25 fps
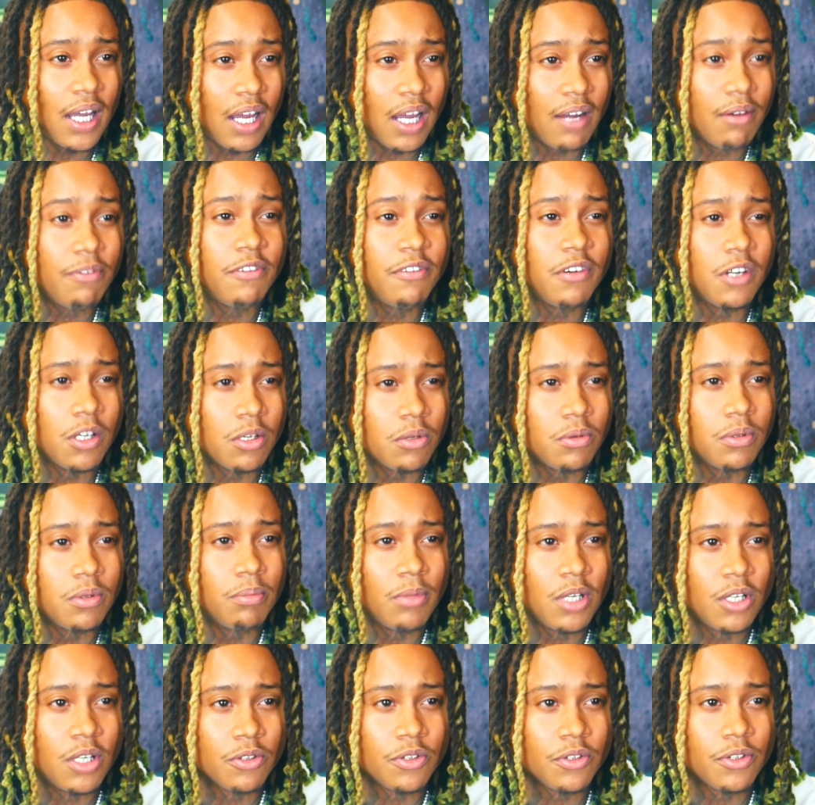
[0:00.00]
I fuck with
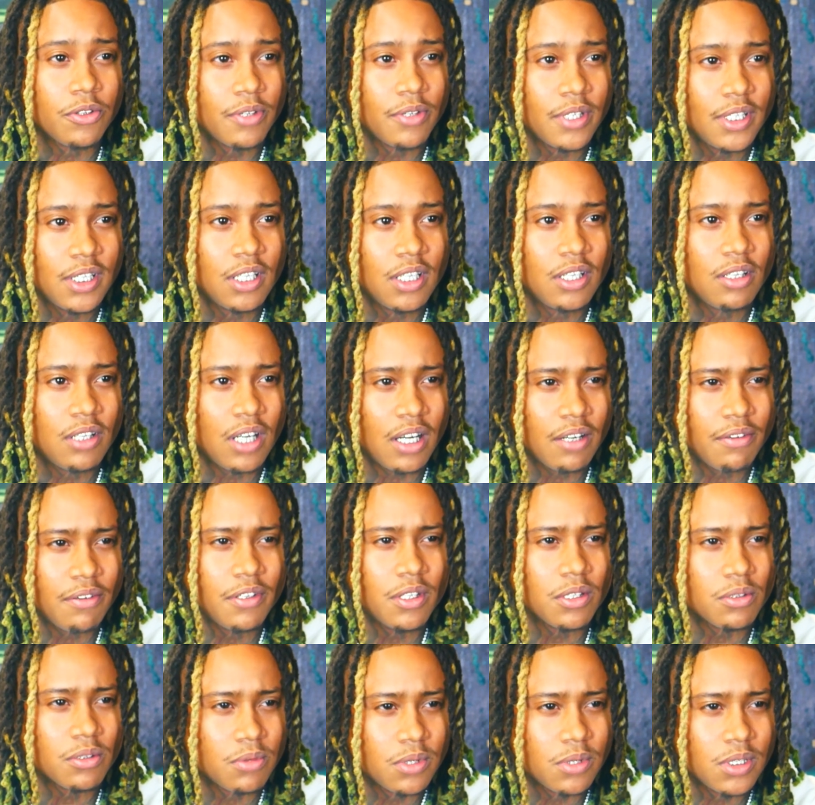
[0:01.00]
Mo3 though, I
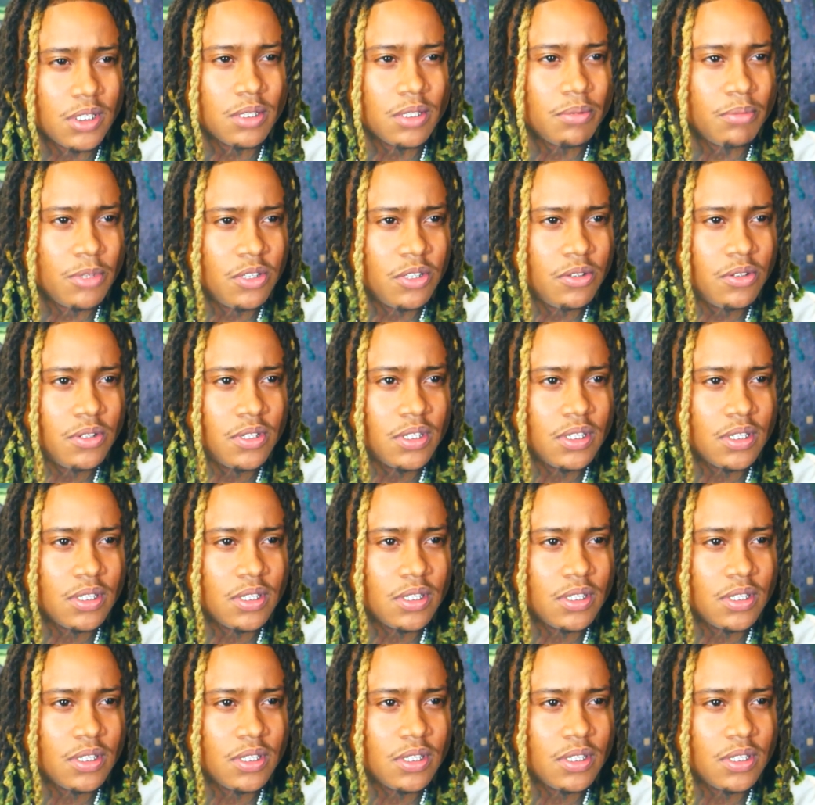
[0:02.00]
fuck with his music.